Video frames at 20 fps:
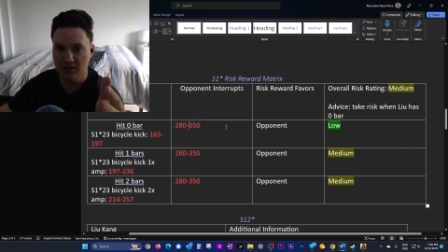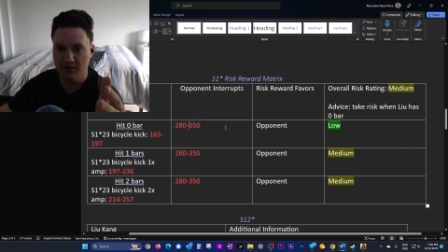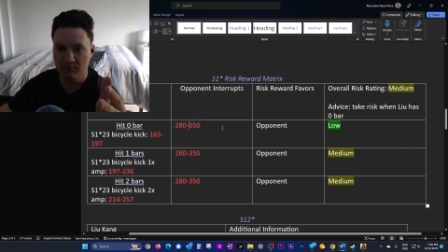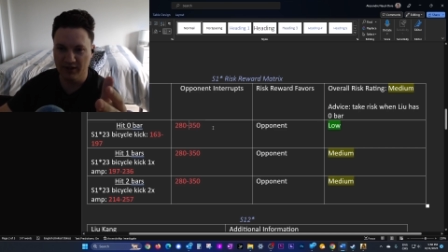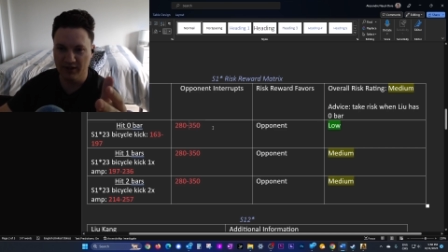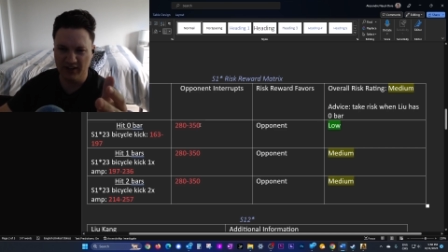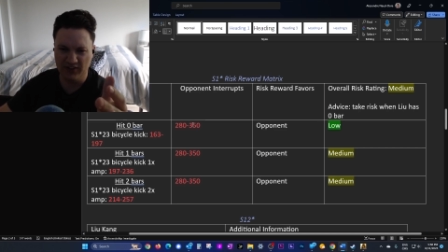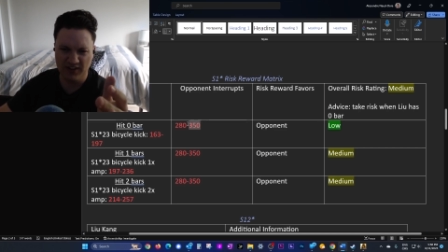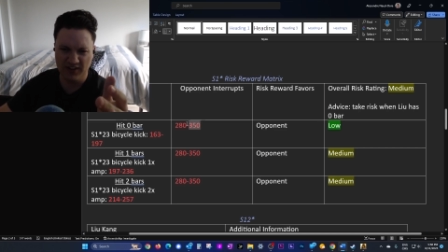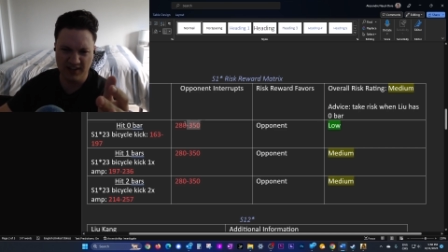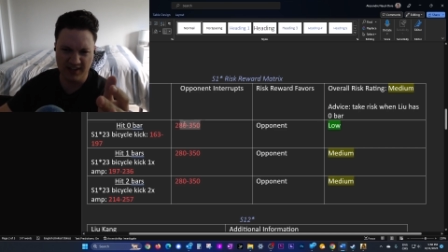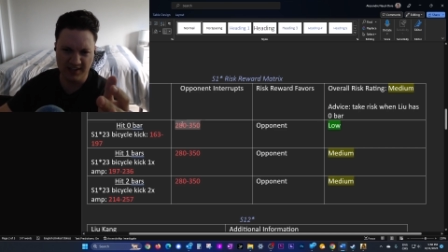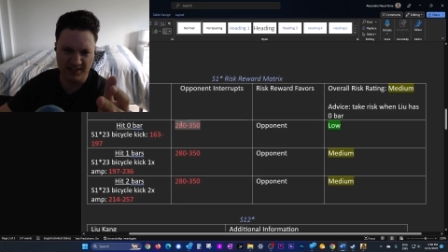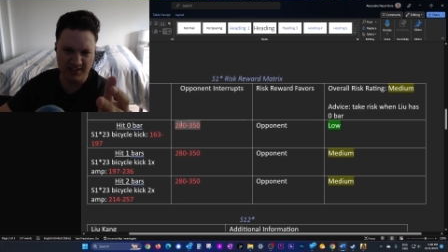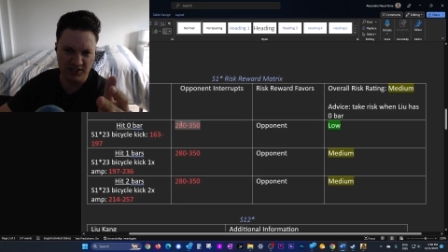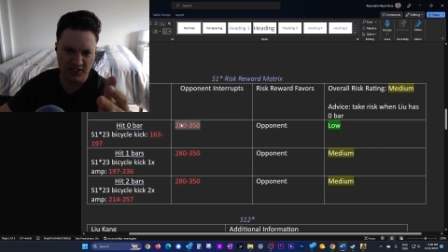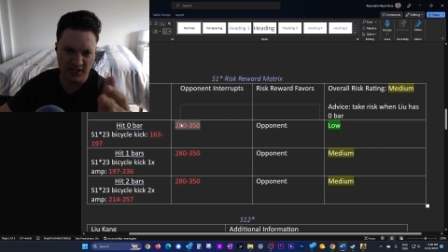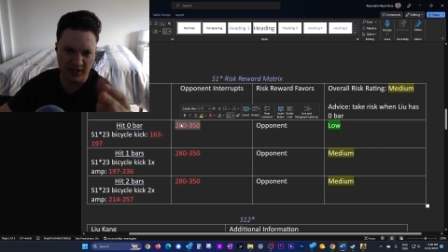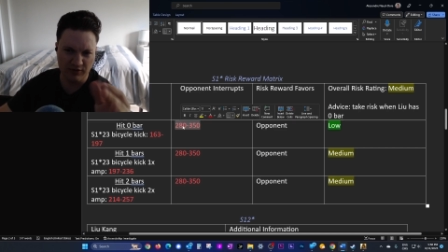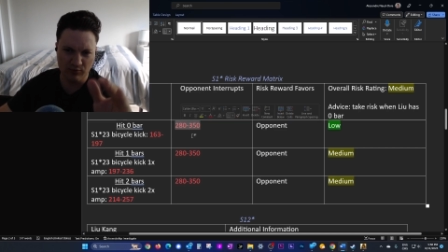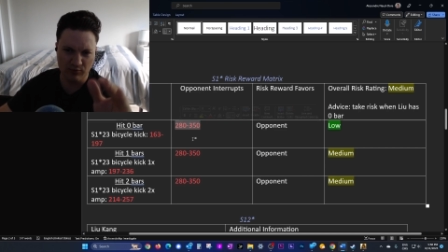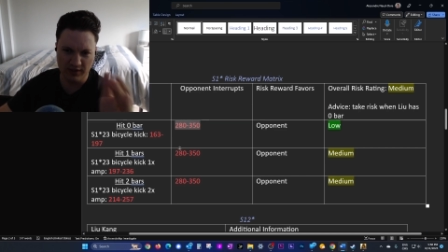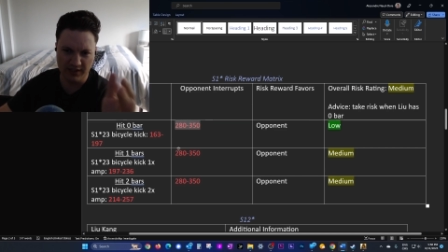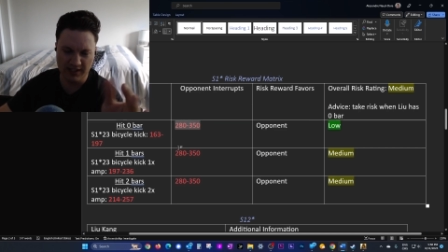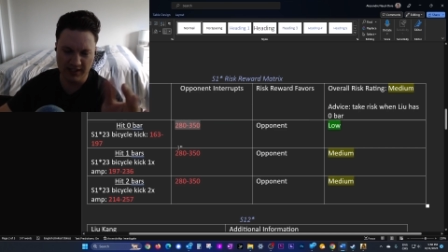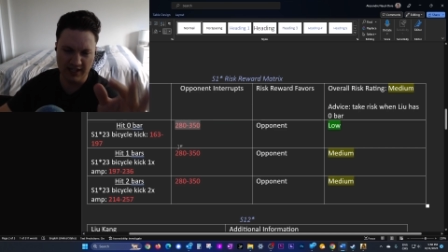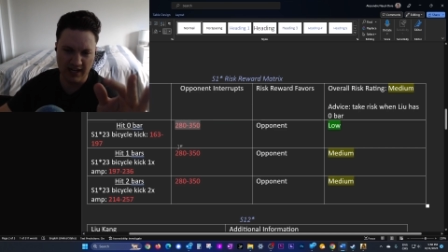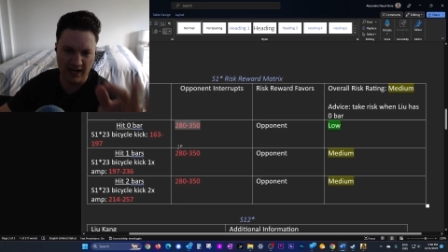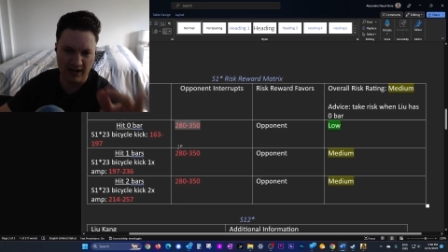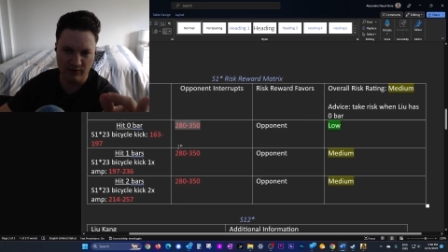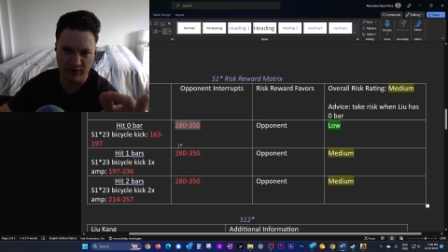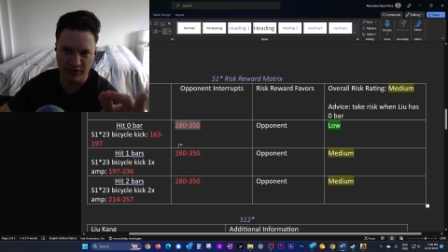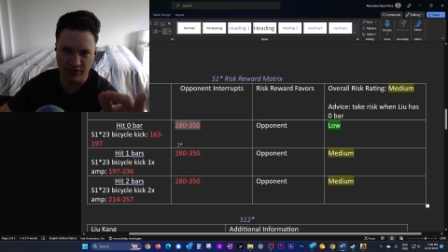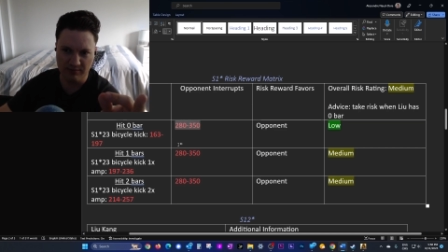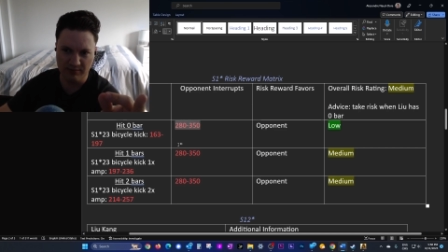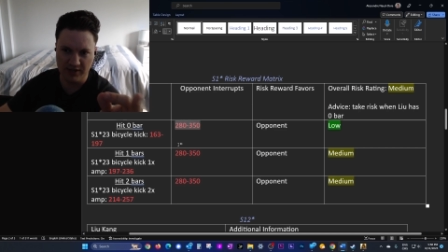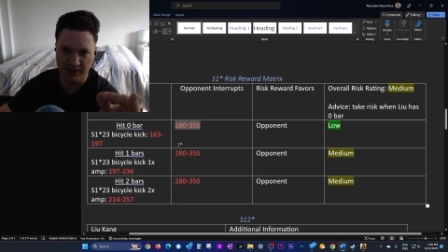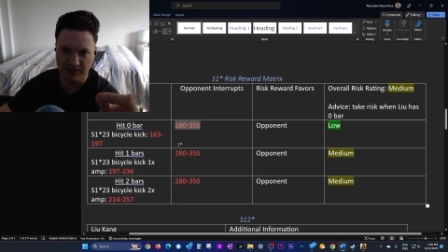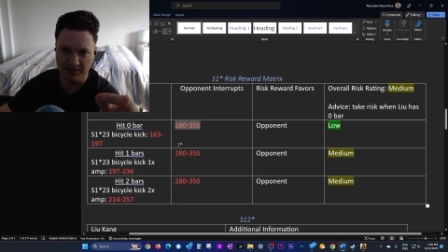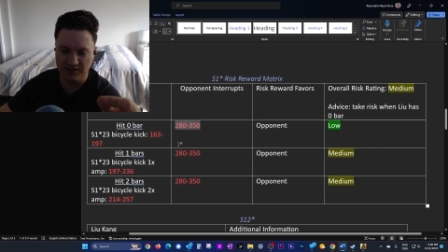but I think that's generally the average
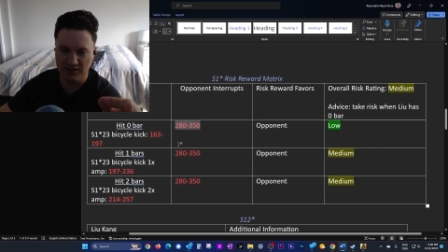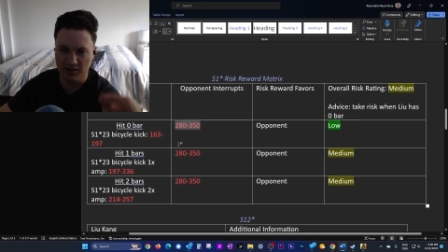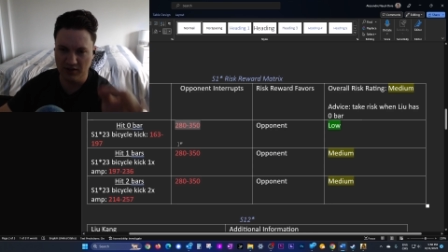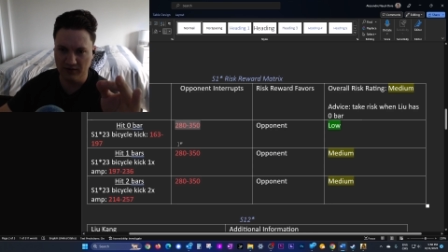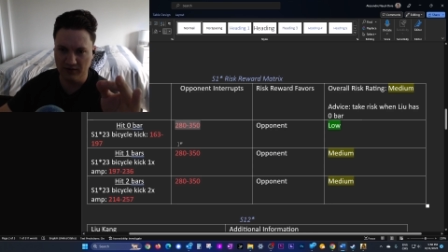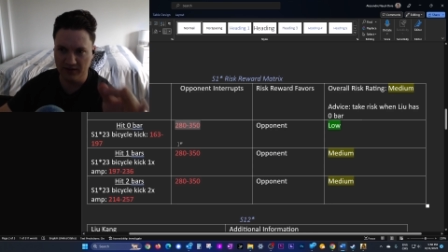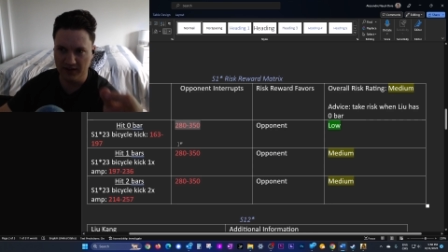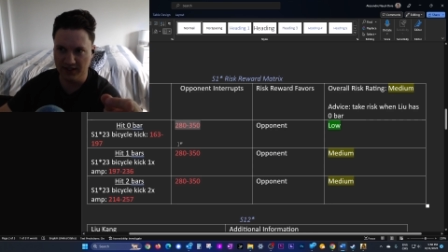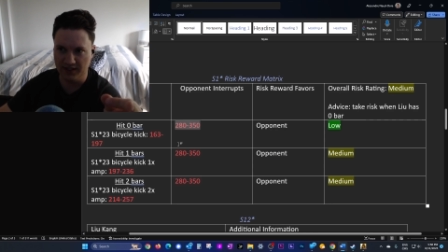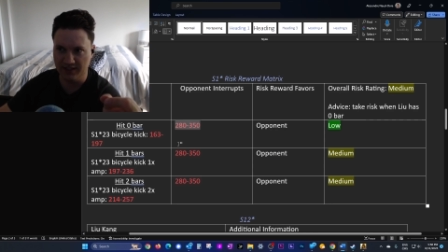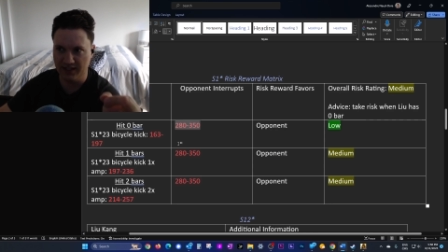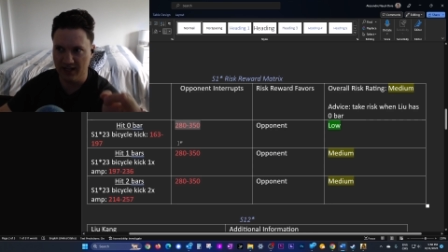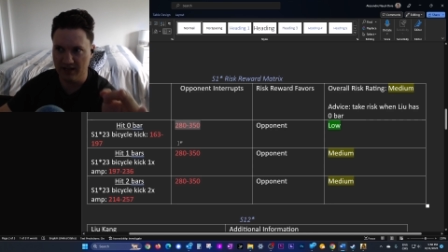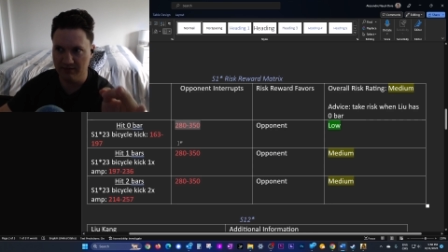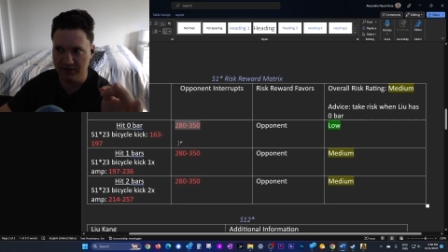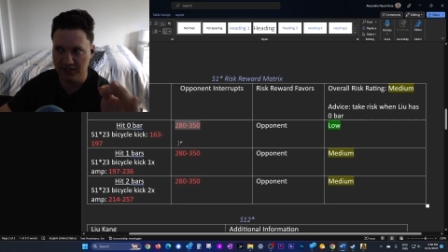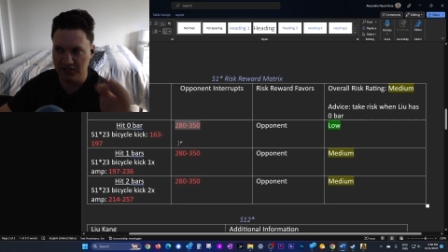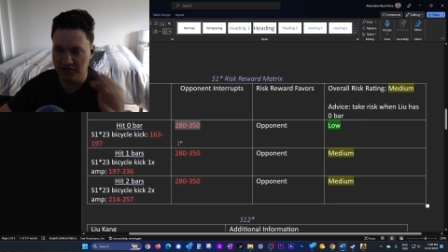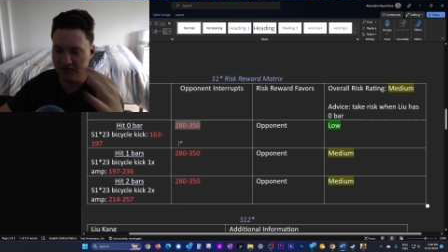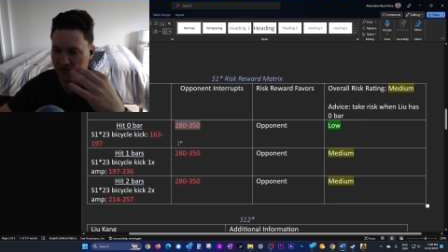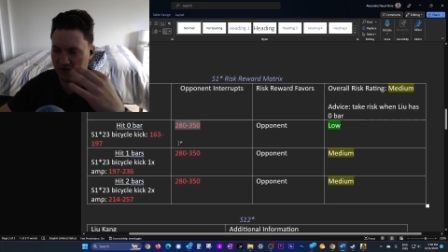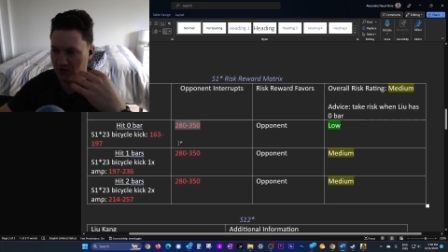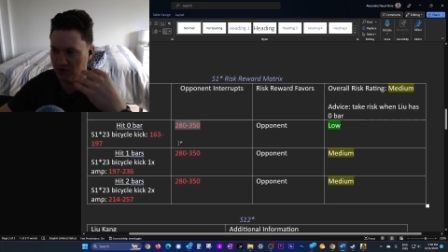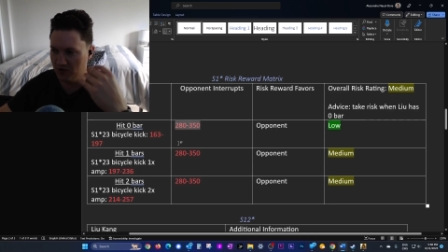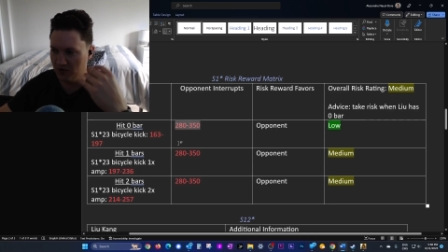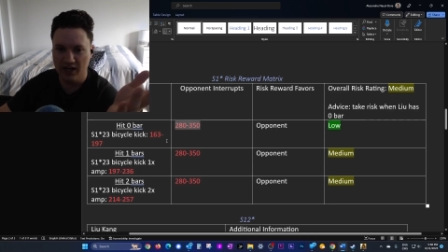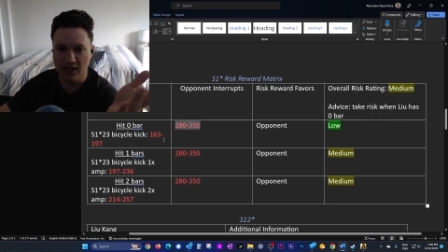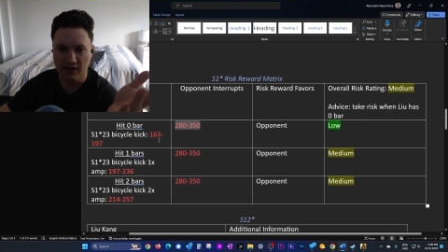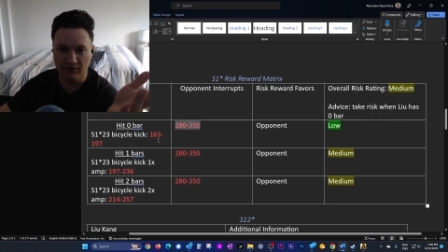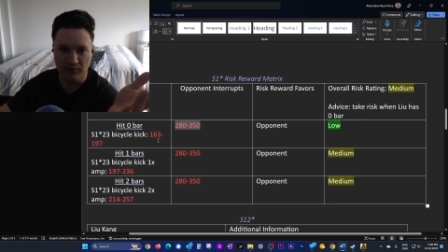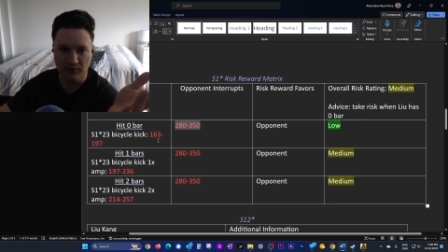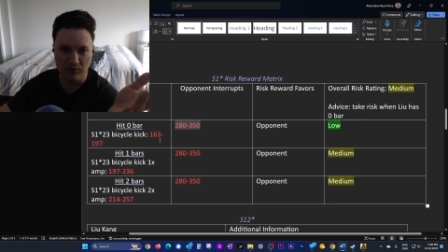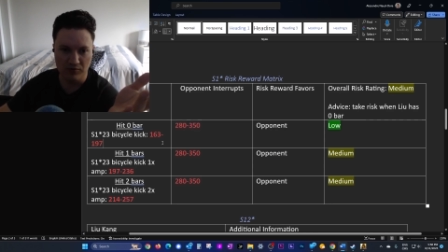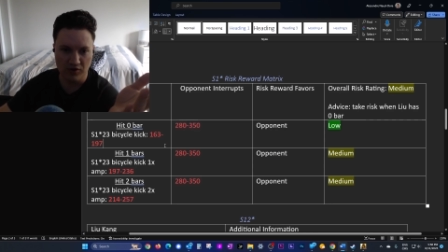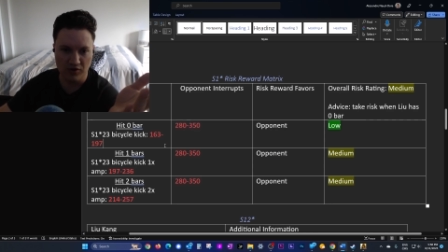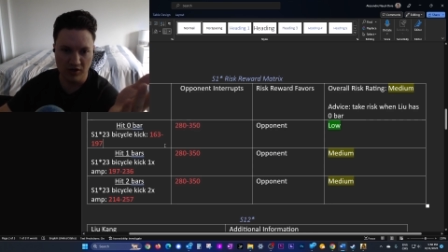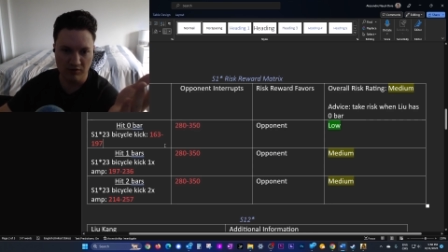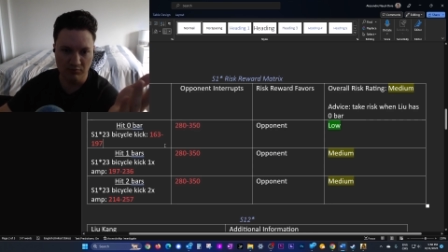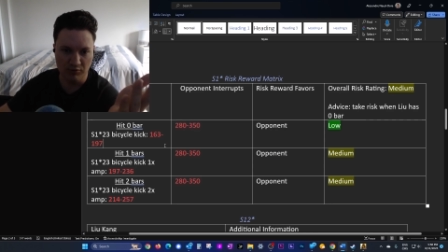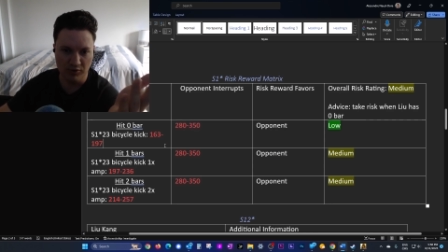amount of a damage for a full
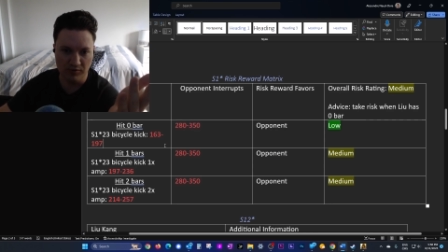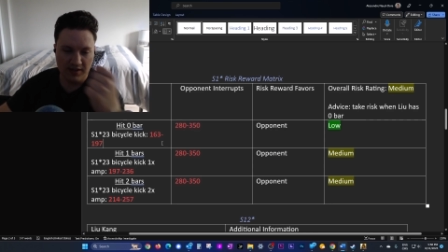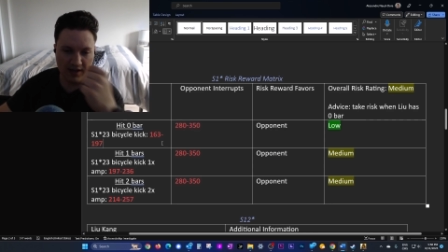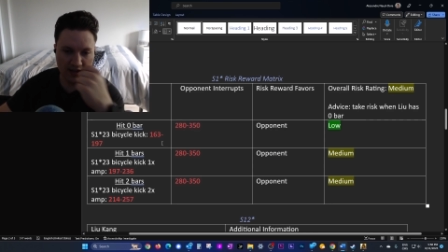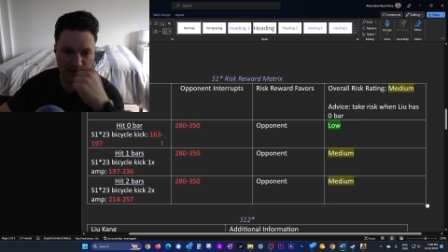combo.